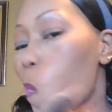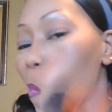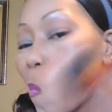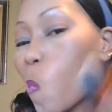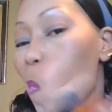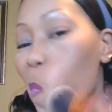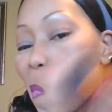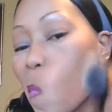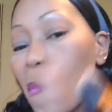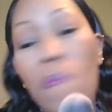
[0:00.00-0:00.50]
I'll
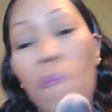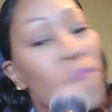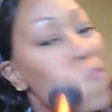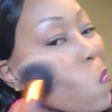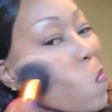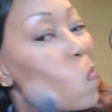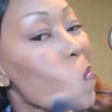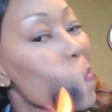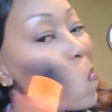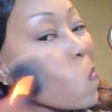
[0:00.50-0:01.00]
take that
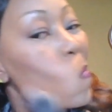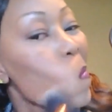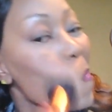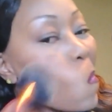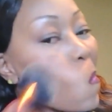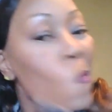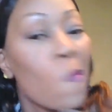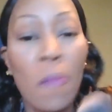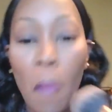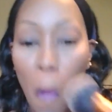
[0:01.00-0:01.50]
same
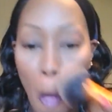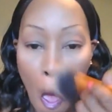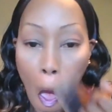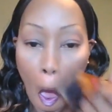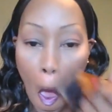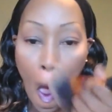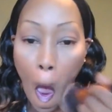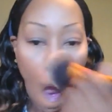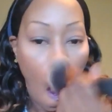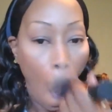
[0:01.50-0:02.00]
fluffy
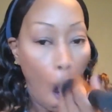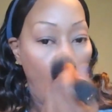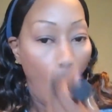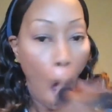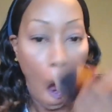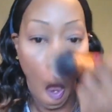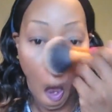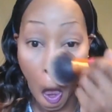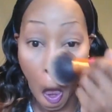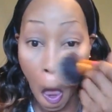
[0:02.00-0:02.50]
brush that
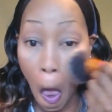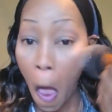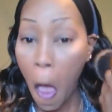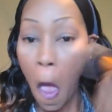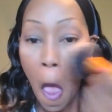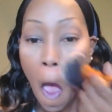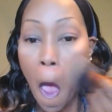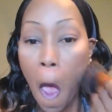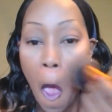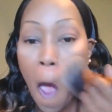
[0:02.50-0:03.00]
we
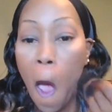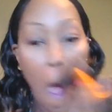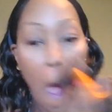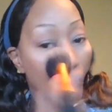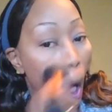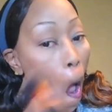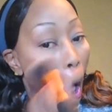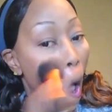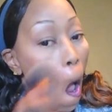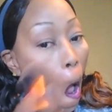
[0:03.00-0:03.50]
used for our
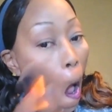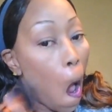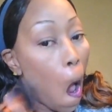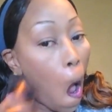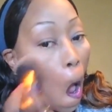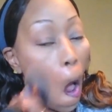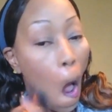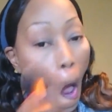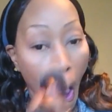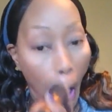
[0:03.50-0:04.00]
powder
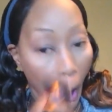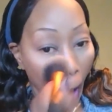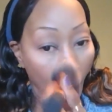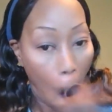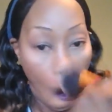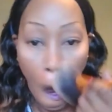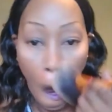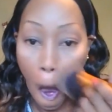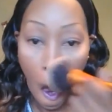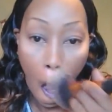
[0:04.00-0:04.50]

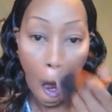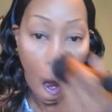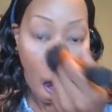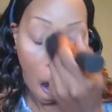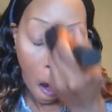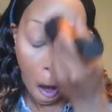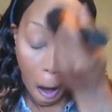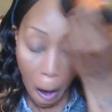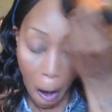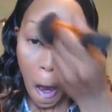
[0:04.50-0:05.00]
and go over
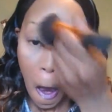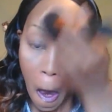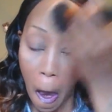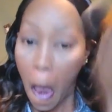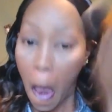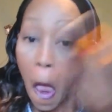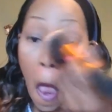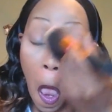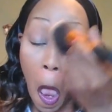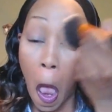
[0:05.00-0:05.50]
my
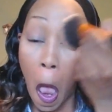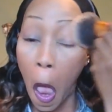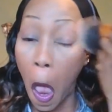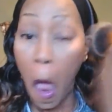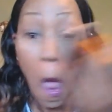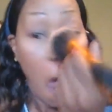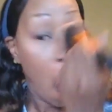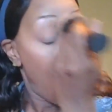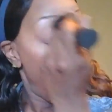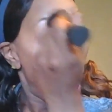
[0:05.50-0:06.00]
face once
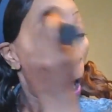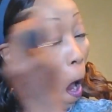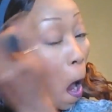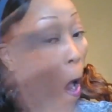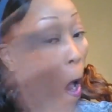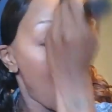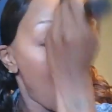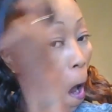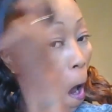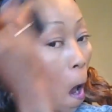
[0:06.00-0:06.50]
again to
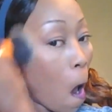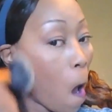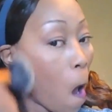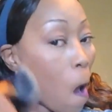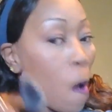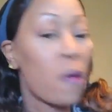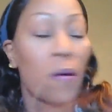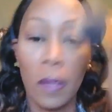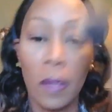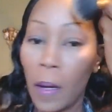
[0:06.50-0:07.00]
make
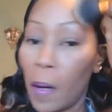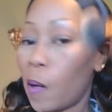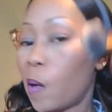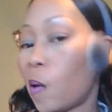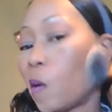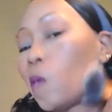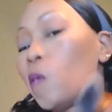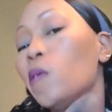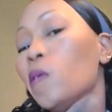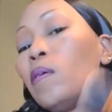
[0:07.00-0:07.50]
sure that I
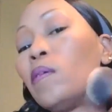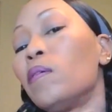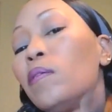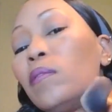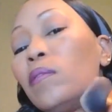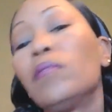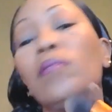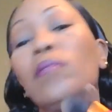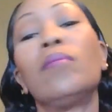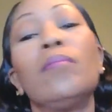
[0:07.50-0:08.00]
have
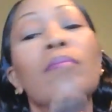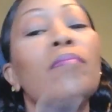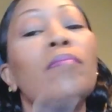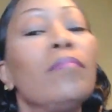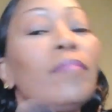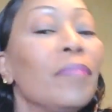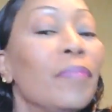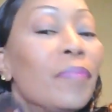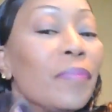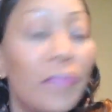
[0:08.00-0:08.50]
everything
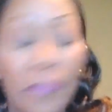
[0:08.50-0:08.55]
blended,